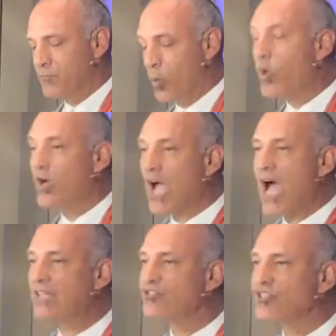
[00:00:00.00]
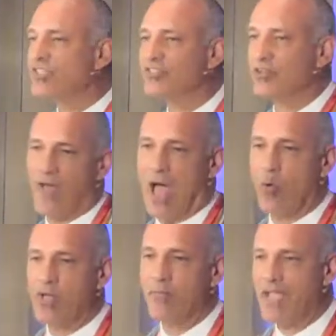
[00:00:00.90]
We're conscious of how
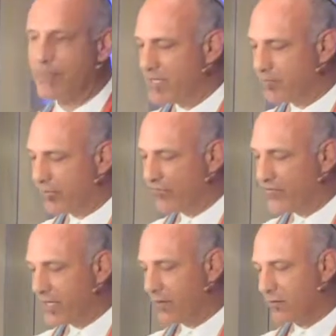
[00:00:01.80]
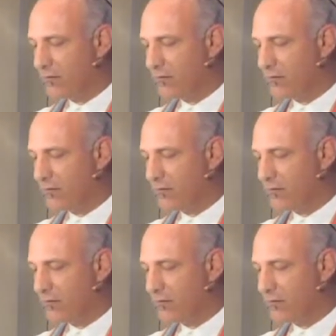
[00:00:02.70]
we make people feel.